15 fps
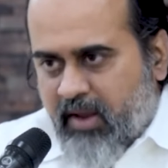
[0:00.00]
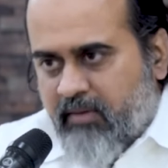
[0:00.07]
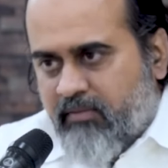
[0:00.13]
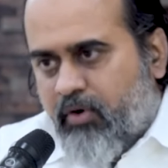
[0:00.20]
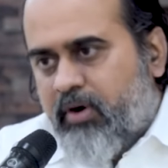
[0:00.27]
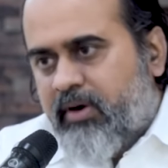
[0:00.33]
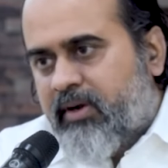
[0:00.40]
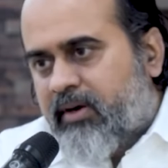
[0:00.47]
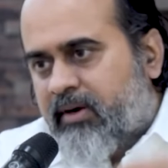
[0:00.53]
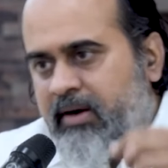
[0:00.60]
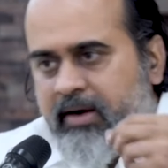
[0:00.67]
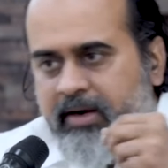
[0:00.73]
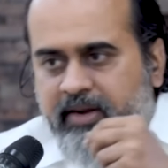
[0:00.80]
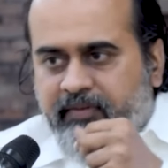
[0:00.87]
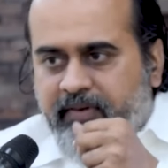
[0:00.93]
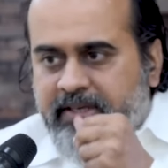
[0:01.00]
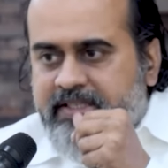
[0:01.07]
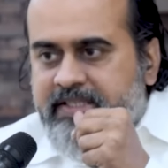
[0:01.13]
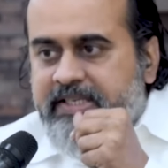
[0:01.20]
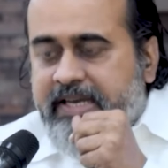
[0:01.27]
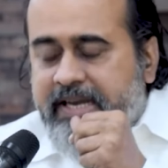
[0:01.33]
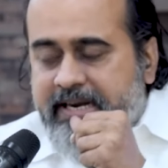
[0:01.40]
What
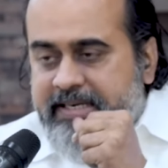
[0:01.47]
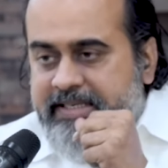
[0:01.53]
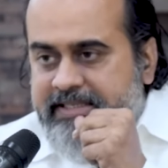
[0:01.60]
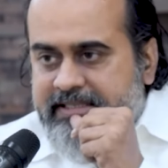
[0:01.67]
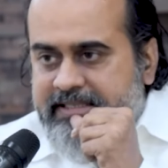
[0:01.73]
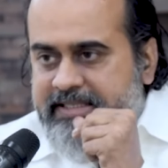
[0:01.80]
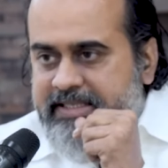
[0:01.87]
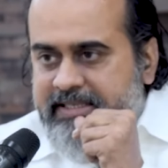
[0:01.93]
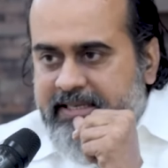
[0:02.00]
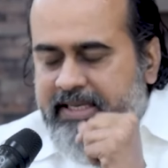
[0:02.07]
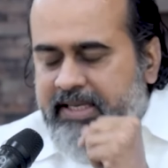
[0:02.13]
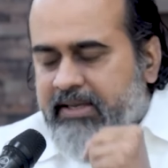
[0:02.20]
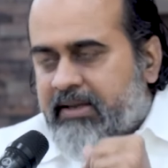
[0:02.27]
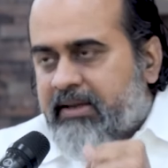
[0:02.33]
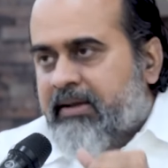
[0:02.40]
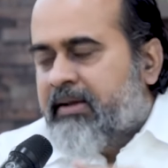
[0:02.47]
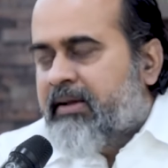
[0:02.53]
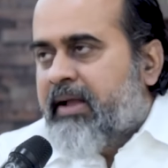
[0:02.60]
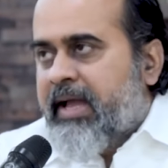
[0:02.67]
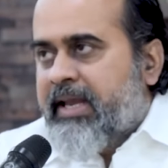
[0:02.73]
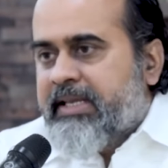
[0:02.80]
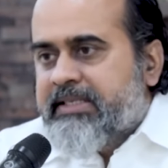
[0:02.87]
differentiates
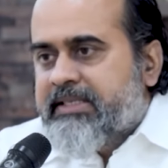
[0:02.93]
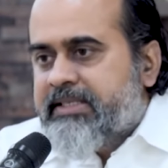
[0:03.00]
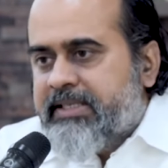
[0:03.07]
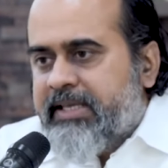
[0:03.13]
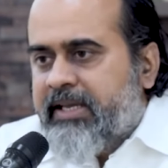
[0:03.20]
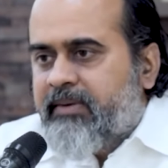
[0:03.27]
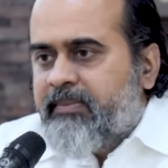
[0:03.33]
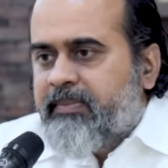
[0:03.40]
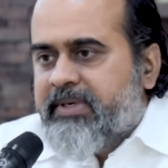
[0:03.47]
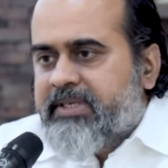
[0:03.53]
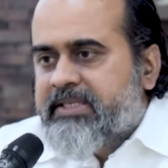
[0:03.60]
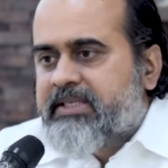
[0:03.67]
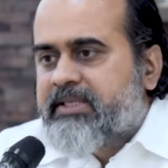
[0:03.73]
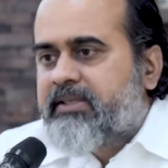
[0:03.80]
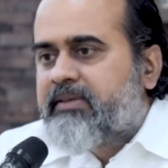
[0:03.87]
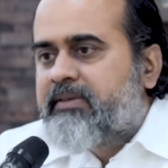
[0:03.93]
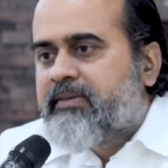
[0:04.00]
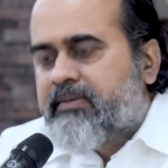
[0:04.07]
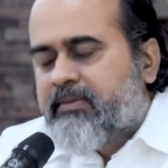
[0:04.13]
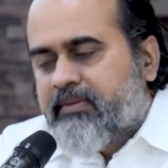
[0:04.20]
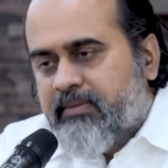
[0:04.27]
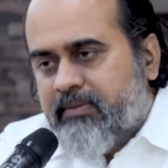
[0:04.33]
an insane
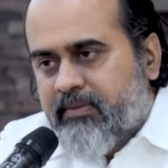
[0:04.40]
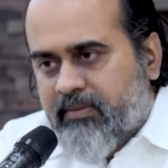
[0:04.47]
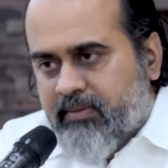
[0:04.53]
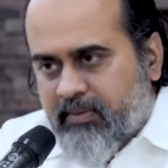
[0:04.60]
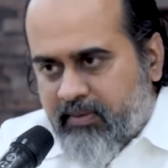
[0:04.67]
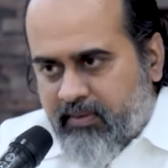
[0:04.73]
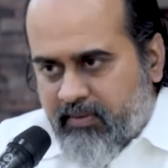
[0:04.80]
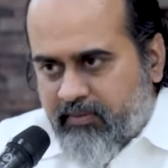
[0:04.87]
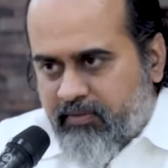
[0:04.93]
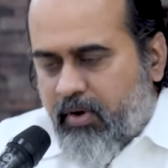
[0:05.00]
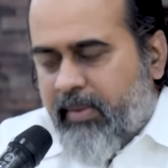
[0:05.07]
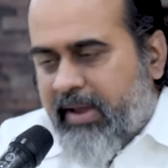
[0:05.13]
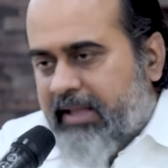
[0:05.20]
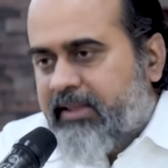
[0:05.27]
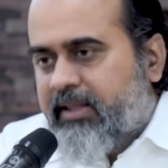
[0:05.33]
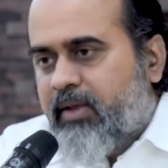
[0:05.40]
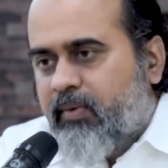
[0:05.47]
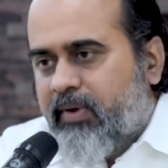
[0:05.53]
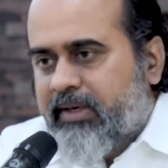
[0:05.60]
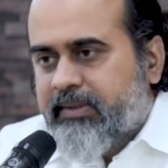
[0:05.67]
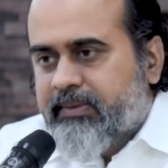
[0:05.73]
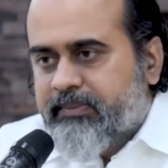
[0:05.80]
person from a healthy
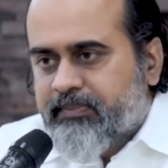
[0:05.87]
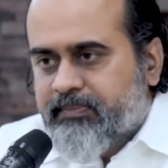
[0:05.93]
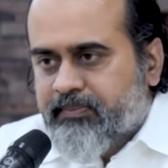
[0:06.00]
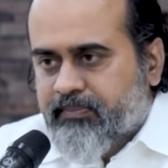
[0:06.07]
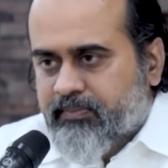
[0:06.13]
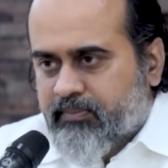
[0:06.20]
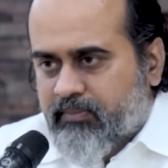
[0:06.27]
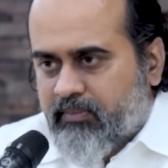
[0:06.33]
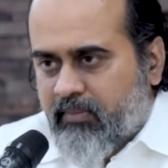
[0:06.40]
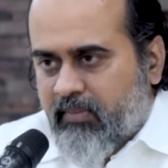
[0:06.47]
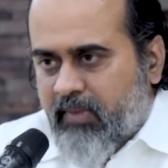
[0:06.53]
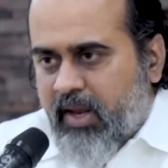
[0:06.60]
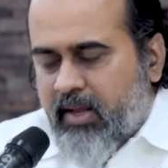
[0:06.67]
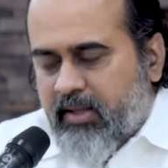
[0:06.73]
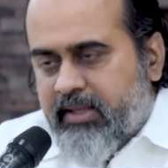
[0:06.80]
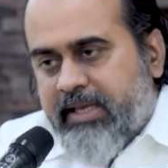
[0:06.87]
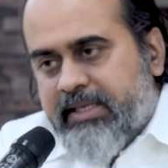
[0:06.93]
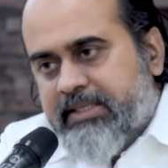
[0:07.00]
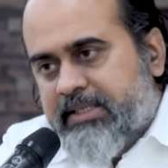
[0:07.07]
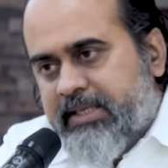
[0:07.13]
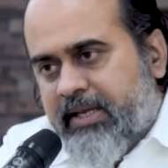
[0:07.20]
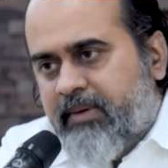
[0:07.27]
one? The
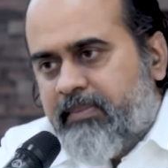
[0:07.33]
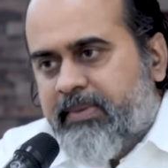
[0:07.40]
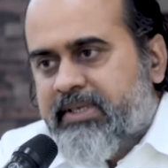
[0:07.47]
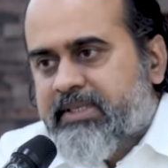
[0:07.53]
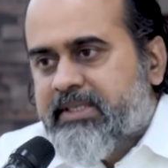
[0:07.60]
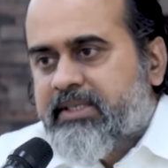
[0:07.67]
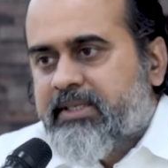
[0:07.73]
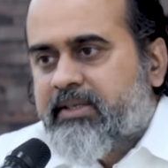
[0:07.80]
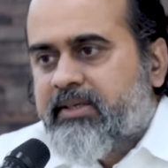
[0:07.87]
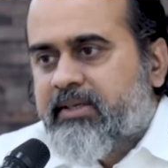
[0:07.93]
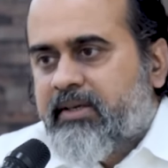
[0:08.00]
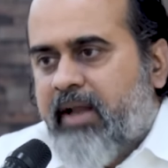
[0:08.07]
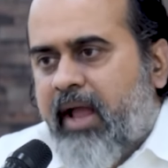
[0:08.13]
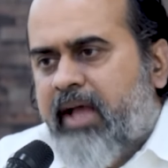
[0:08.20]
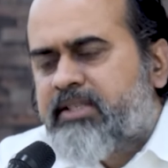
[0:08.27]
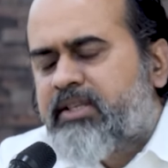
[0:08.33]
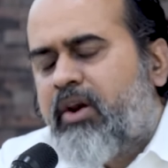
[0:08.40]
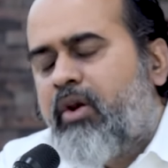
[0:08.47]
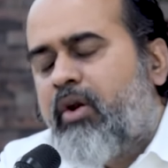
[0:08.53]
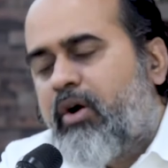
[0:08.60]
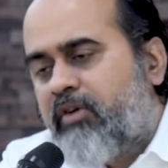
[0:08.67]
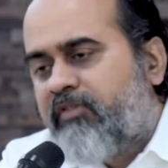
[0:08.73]
insane person has a
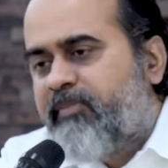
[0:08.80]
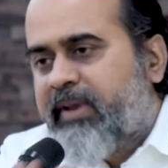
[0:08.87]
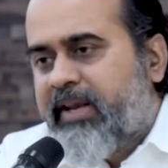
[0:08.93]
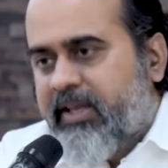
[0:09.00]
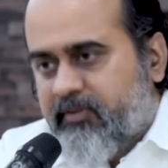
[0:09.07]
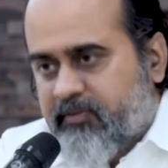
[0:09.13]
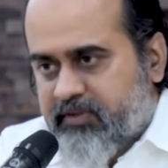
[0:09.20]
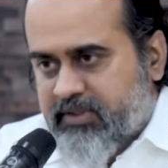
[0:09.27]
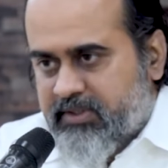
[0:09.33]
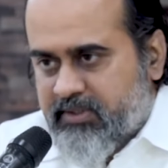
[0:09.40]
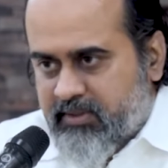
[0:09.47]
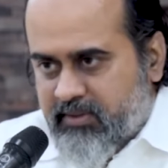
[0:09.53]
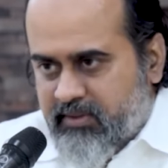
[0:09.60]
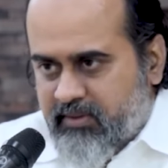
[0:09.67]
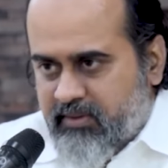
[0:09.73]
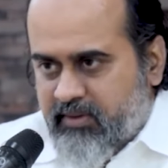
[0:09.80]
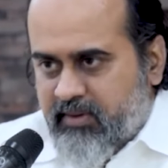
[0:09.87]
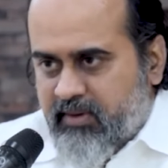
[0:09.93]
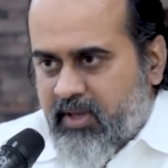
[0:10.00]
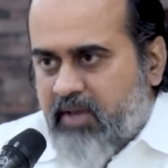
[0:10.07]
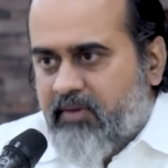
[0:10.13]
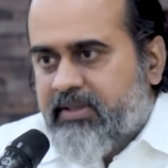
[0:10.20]
lot of beliefs.
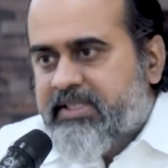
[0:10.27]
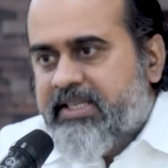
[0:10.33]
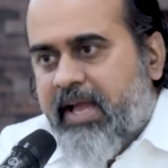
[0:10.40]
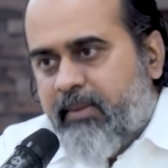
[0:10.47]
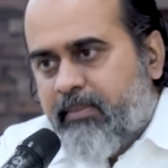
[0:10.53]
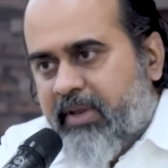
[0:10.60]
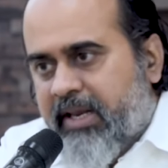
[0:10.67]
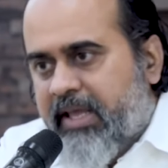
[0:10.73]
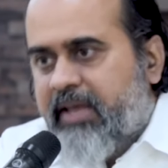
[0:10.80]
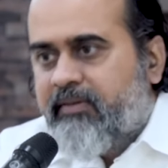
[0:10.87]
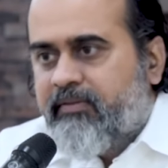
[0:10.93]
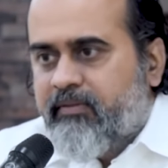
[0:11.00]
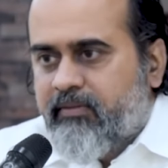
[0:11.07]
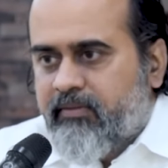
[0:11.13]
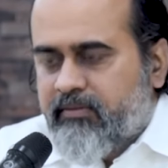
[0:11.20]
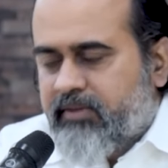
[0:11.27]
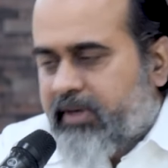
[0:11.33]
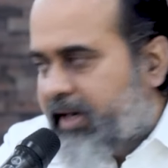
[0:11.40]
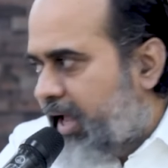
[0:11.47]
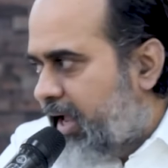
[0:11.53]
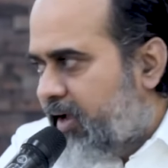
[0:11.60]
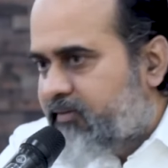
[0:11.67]
He will say, I believe
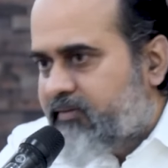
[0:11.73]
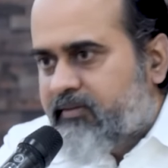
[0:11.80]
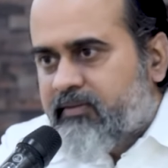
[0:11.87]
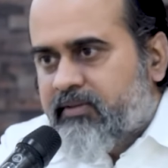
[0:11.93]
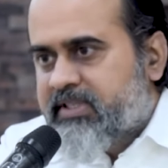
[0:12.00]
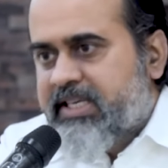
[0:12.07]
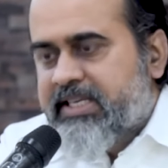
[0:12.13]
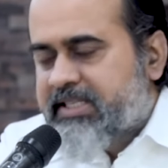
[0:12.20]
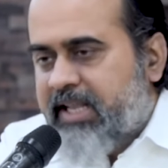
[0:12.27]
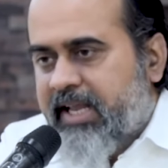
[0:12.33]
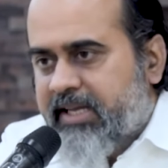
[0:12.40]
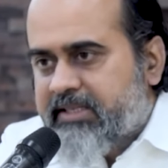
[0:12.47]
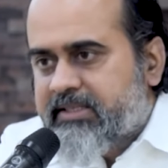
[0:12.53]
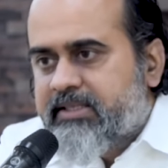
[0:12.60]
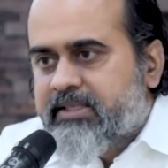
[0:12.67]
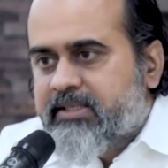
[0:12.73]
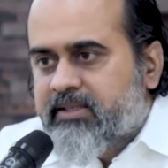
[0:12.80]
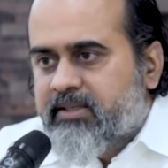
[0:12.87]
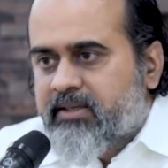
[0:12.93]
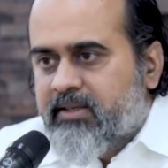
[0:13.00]
that I have 6 legs.